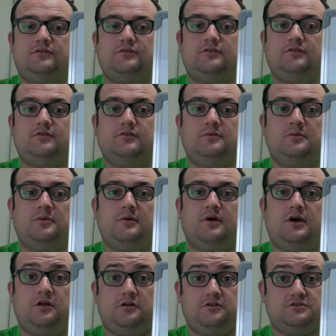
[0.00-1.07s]
to
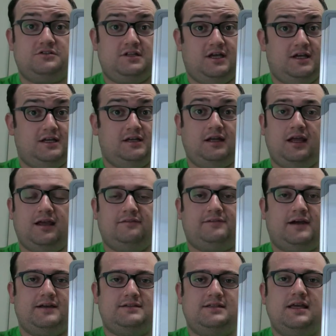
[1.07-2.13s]
understand if
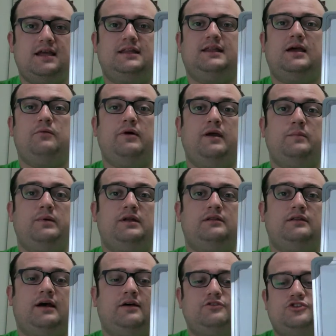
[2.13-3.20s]
I say it that way,
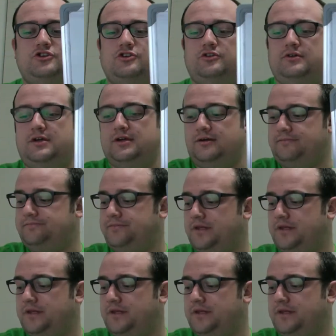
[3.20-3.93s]
but I'll show you here.